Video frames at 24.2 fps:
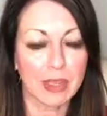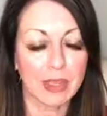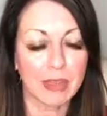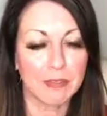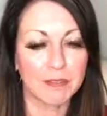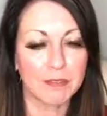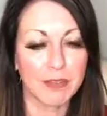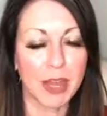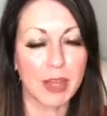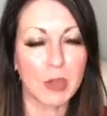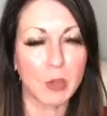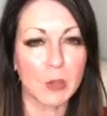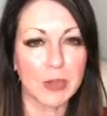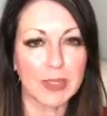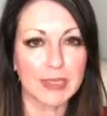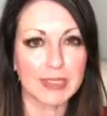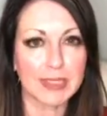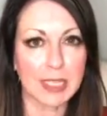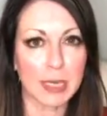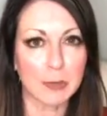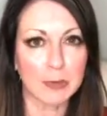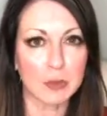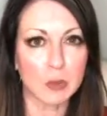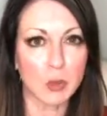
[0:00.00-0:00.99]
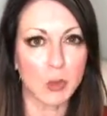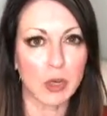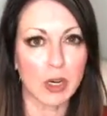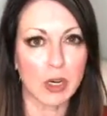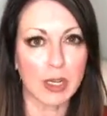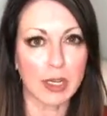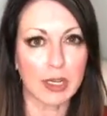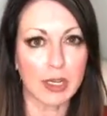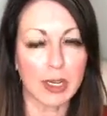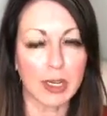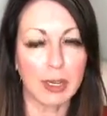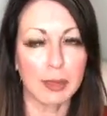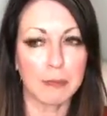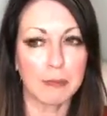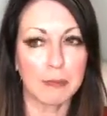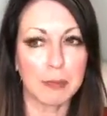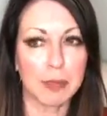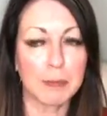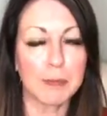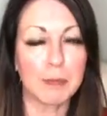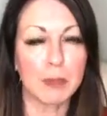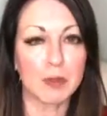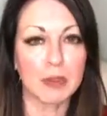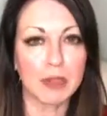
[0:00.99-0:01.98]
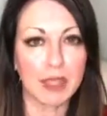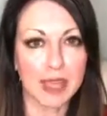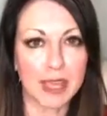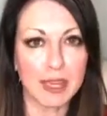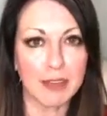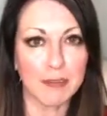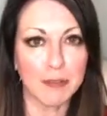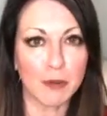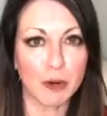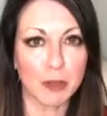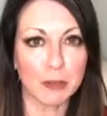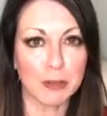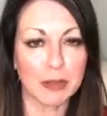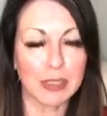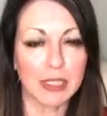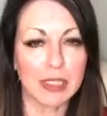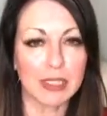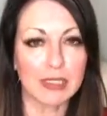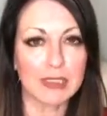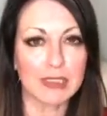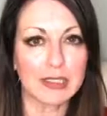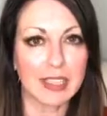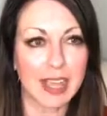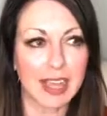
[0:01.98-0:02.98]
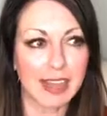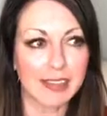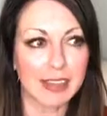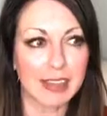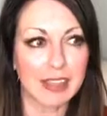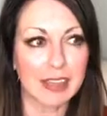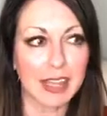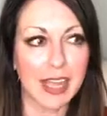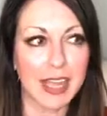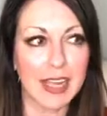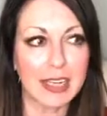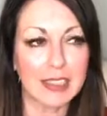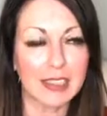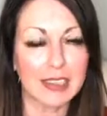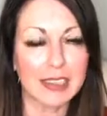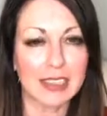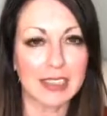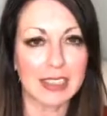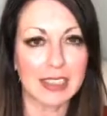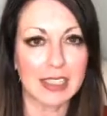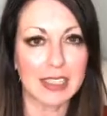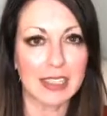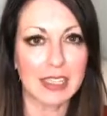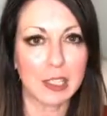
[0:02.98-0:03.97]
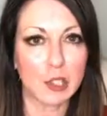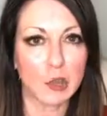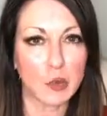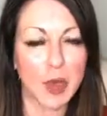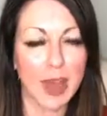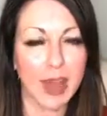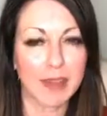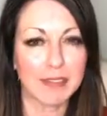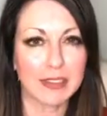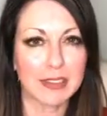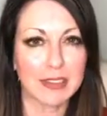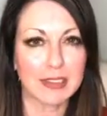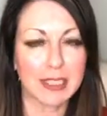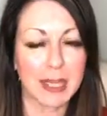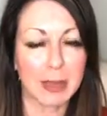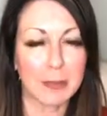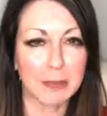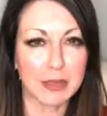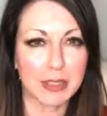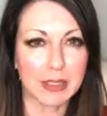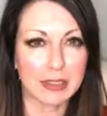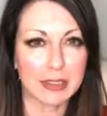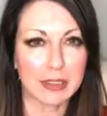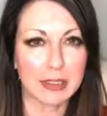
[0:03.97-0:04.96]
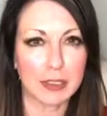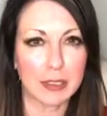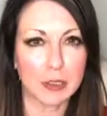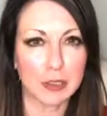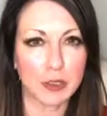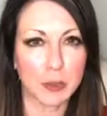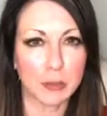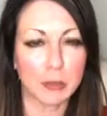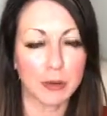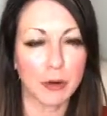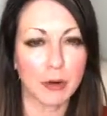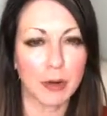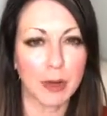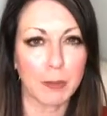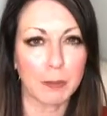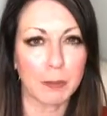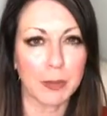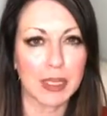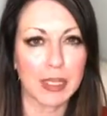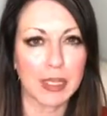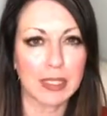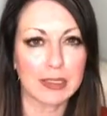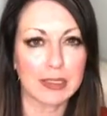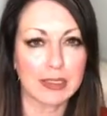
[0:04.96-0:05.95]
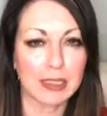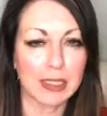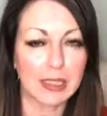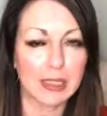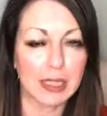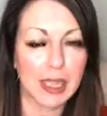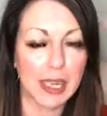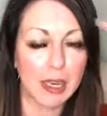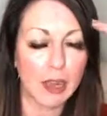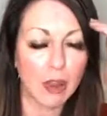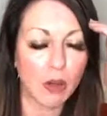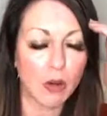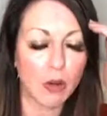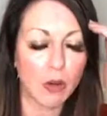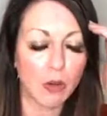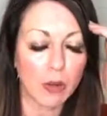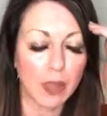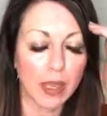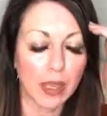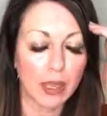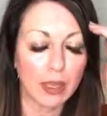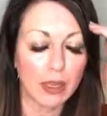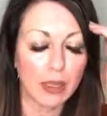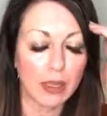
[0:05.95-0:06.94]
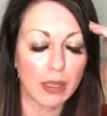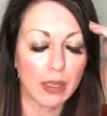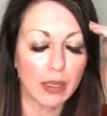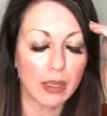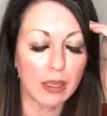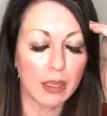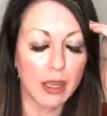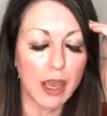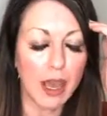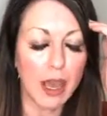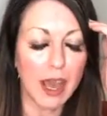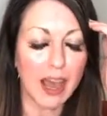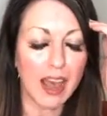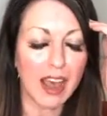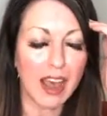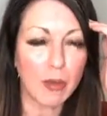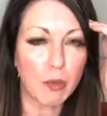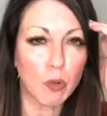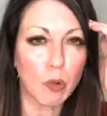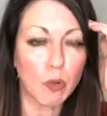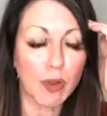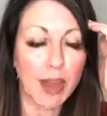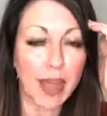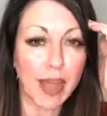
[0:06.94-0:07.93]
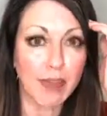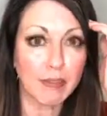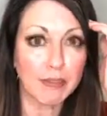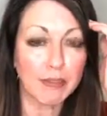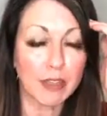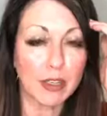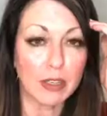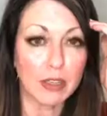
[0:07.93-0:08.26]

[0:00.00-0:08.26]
Following steps work. People like formulas, and they like to see that you have a step in a signature program, because then they go, okay, I won't have